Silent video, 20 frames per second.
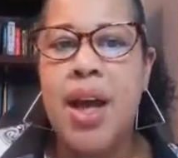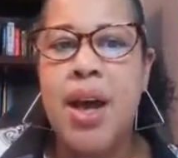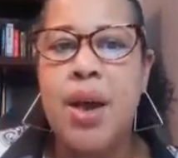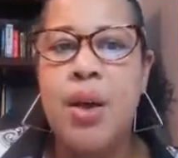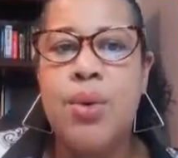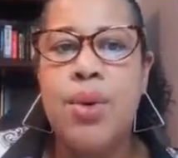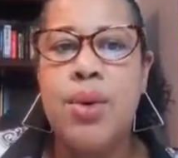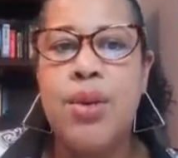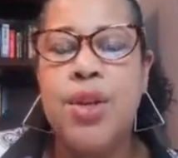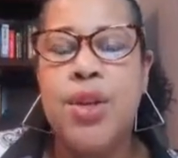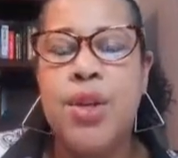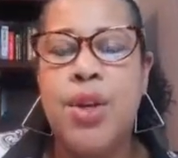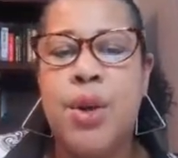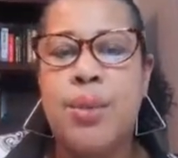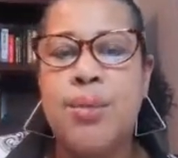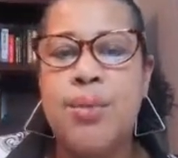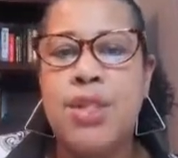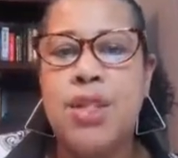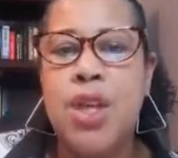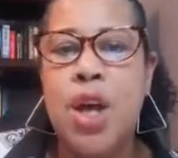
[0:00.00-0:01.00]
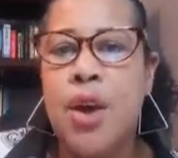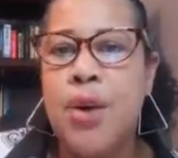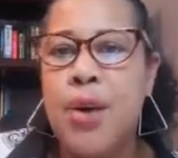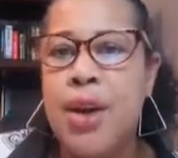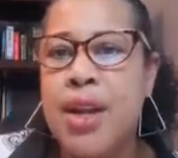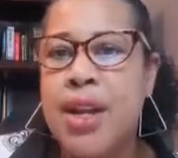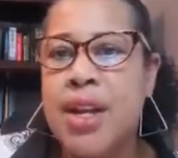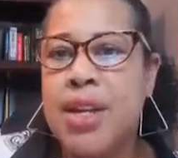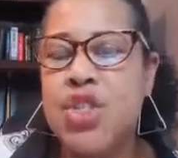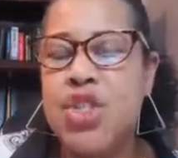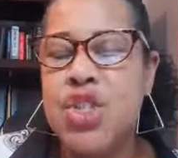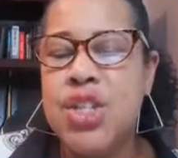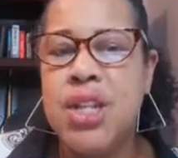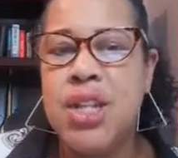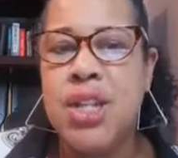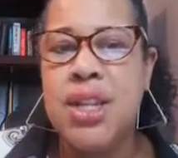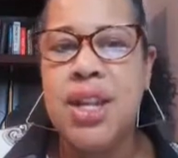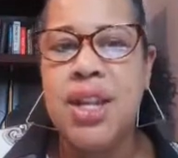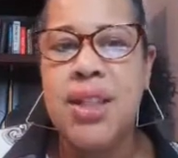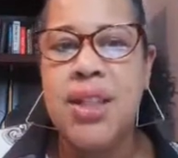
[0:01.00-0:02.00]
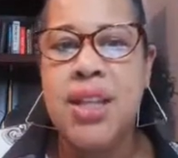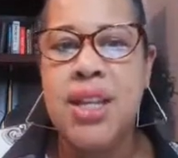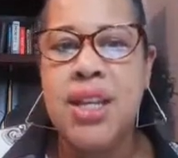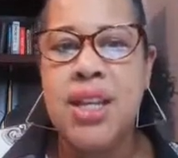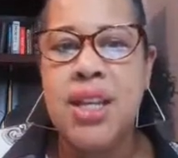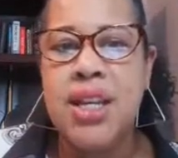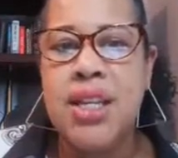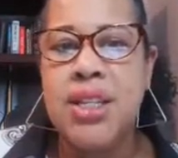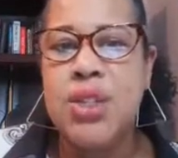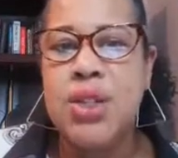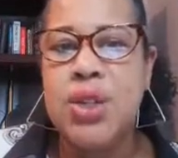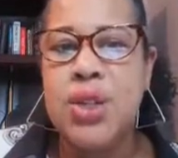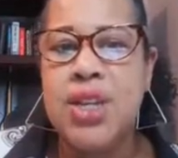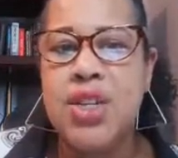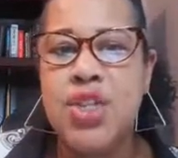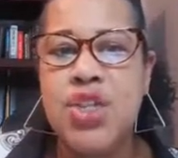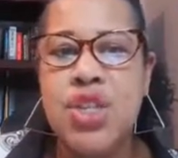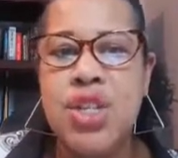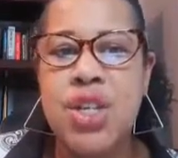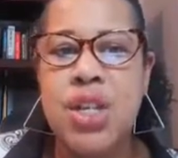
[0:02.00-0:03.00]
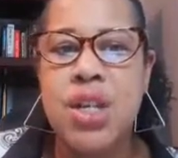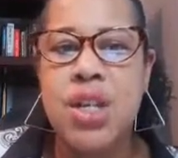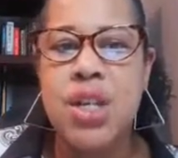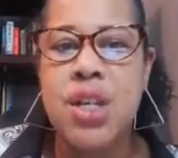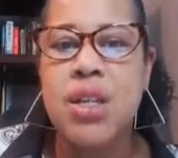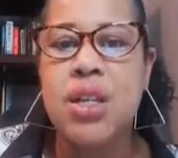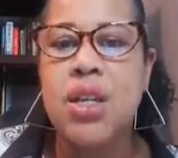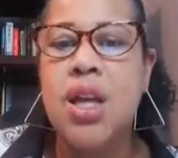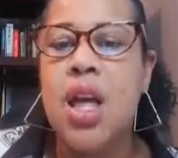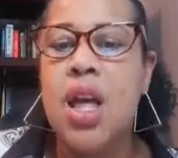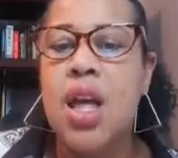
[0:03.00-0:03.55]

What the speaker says: I'm sorry that she didn't get the link so that she could